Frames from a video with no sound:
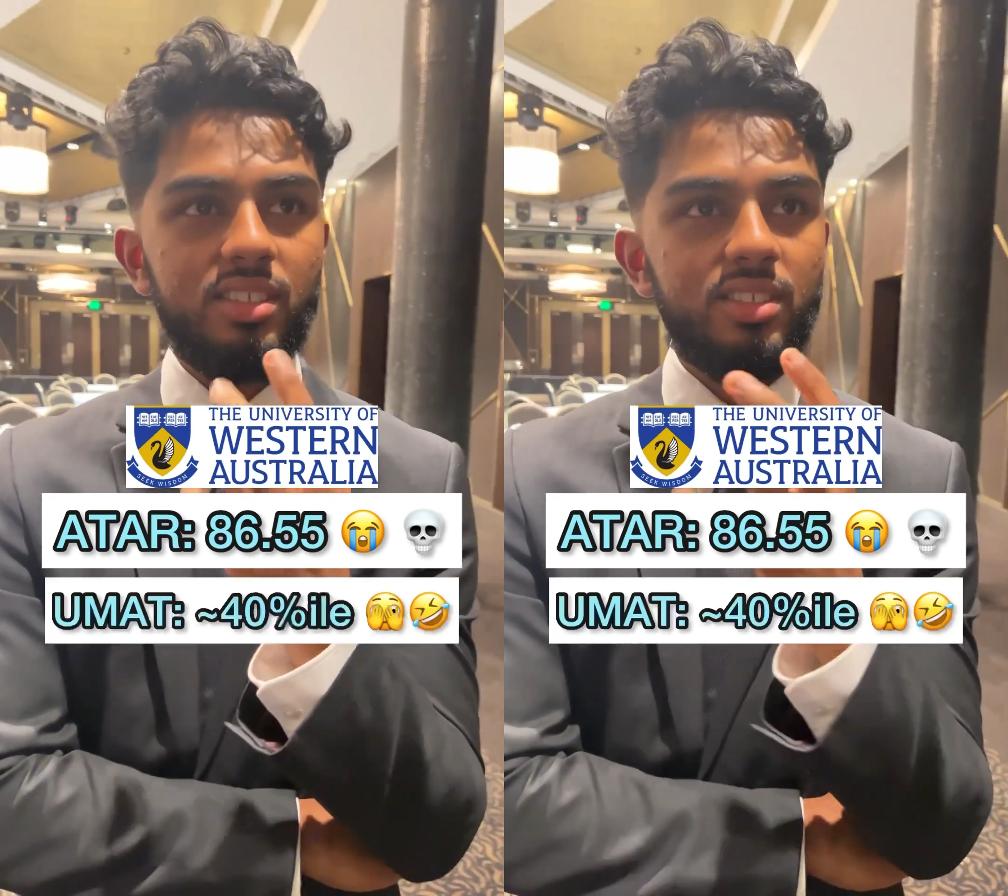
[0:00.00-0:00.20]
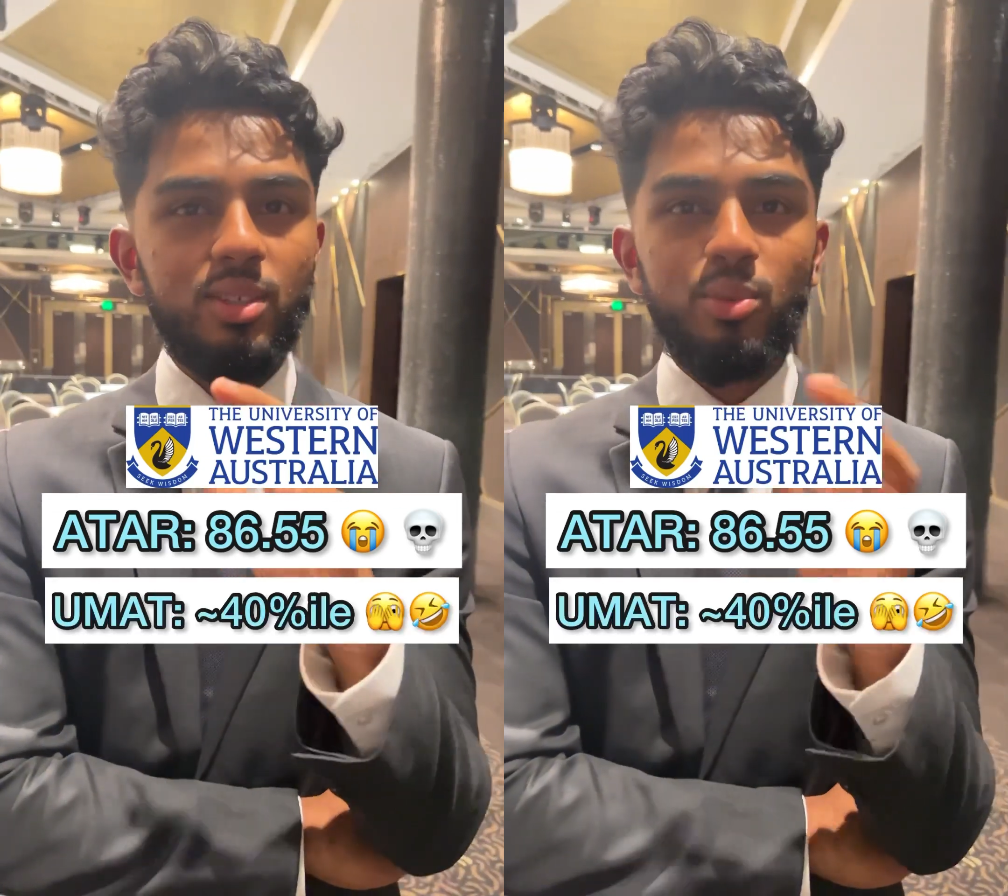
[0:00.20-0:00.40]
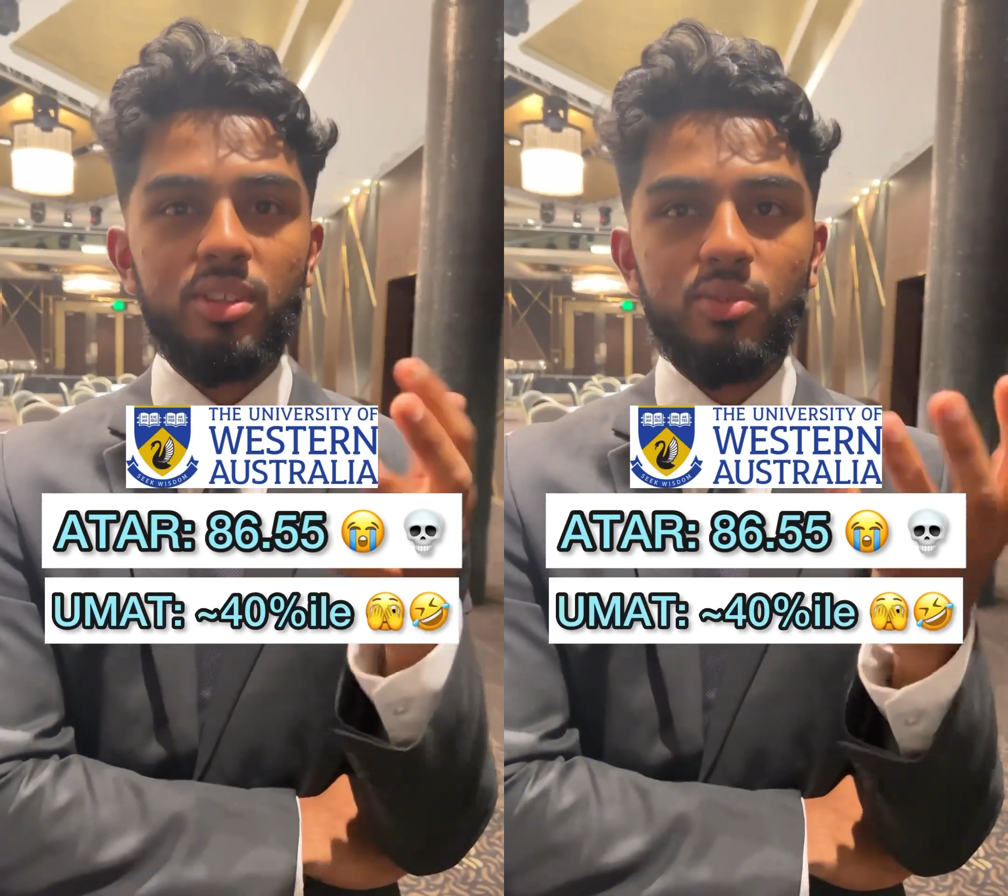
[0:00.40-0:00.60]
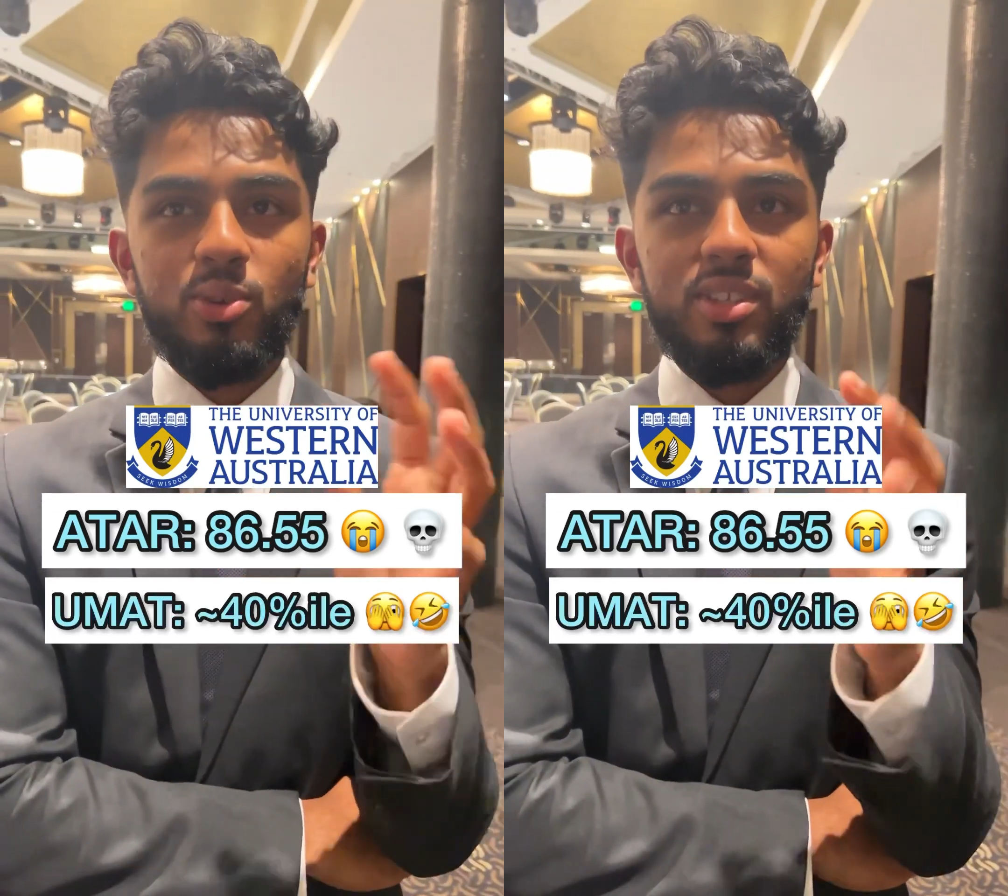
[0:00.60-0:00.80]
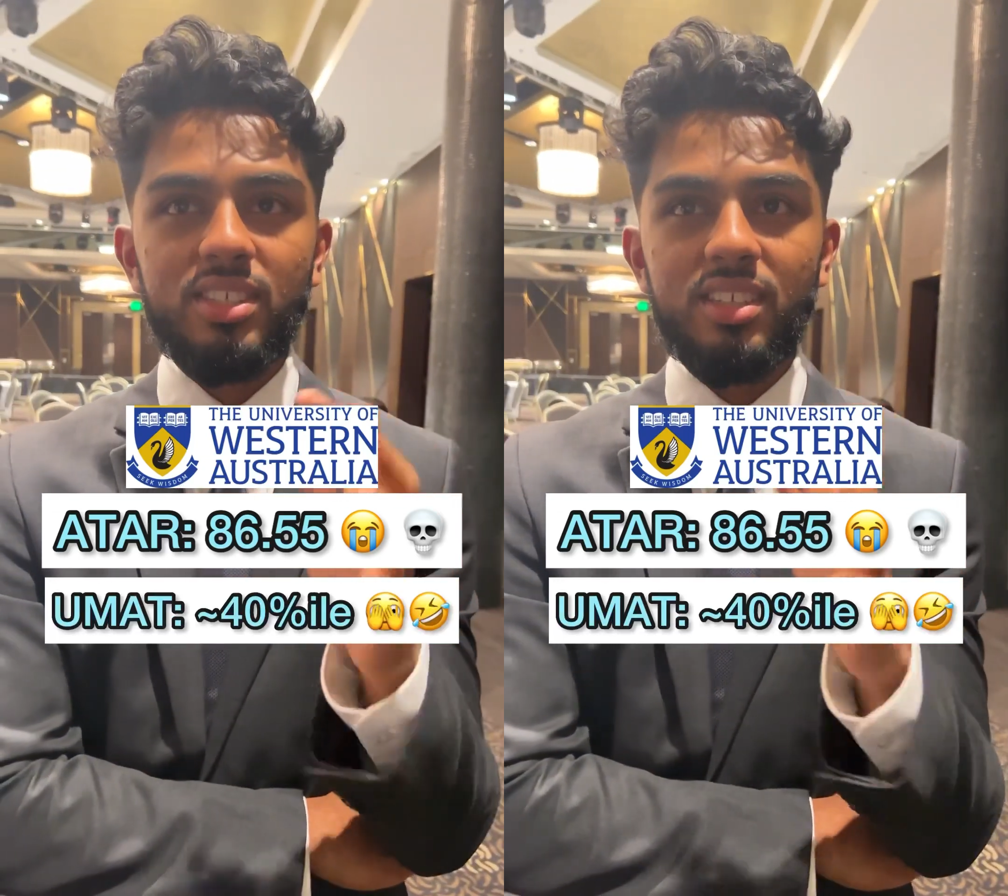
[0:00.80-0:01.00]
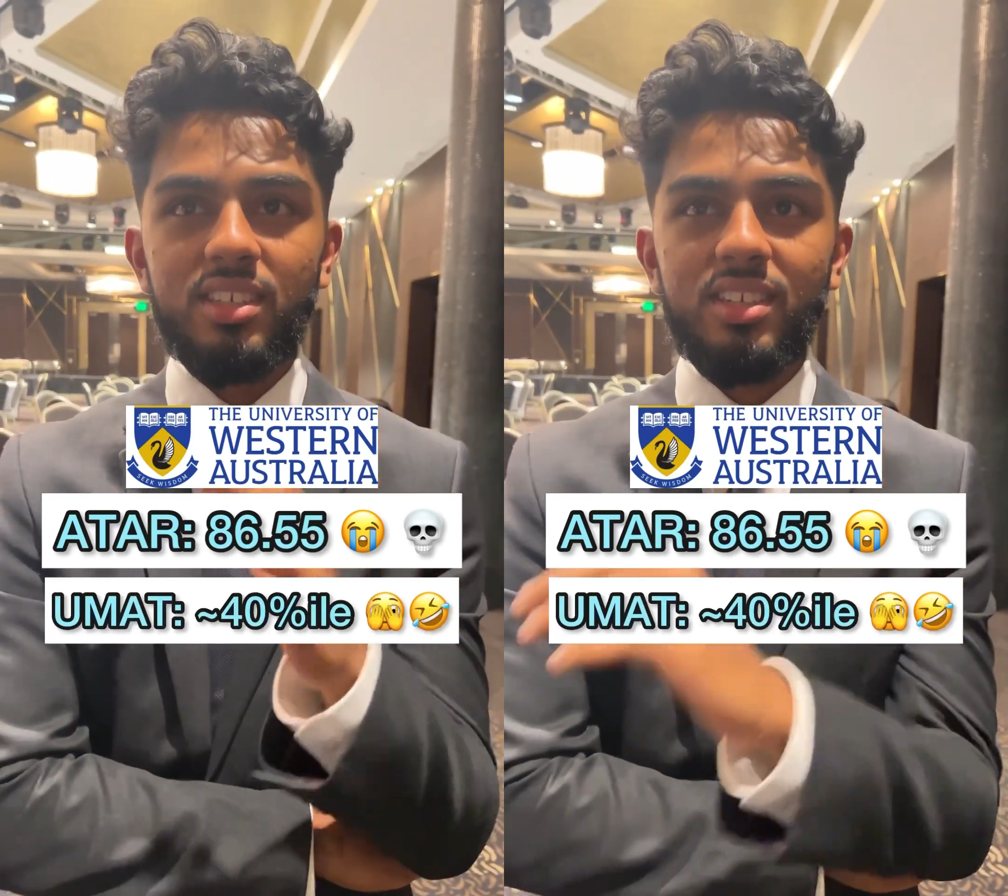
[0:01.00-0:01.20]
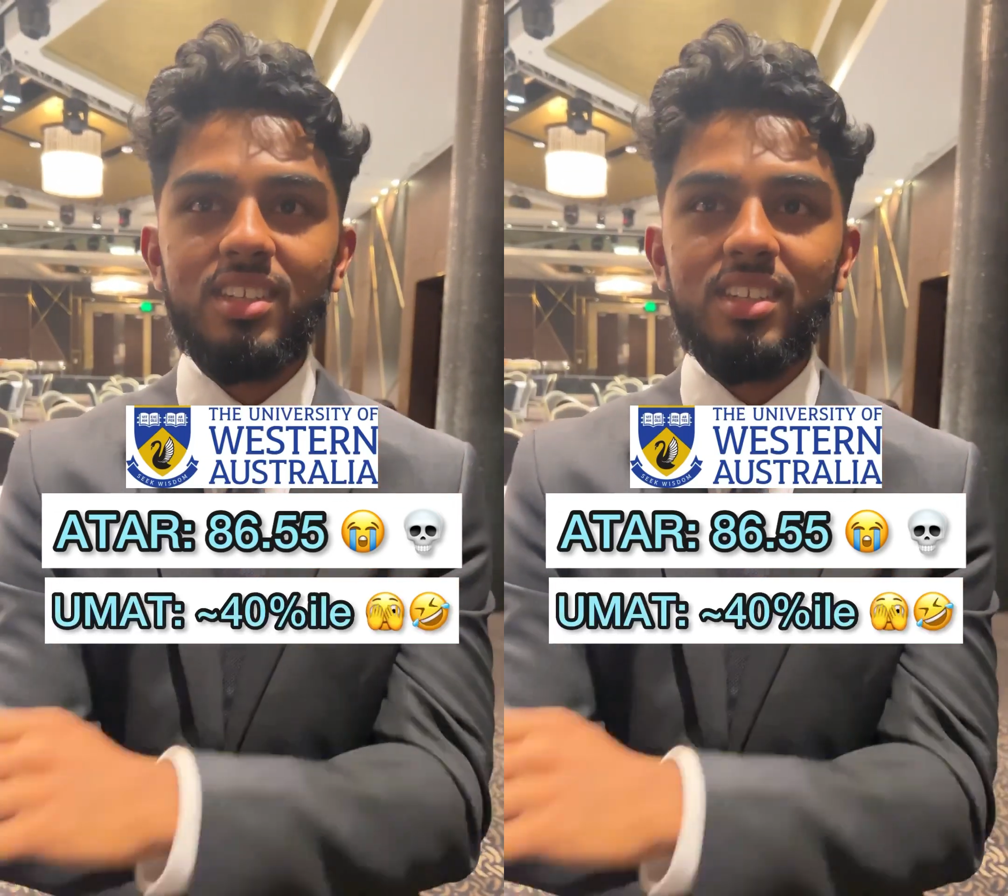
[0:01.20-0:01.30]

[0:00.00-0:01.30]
somewhere in the 40s, I think.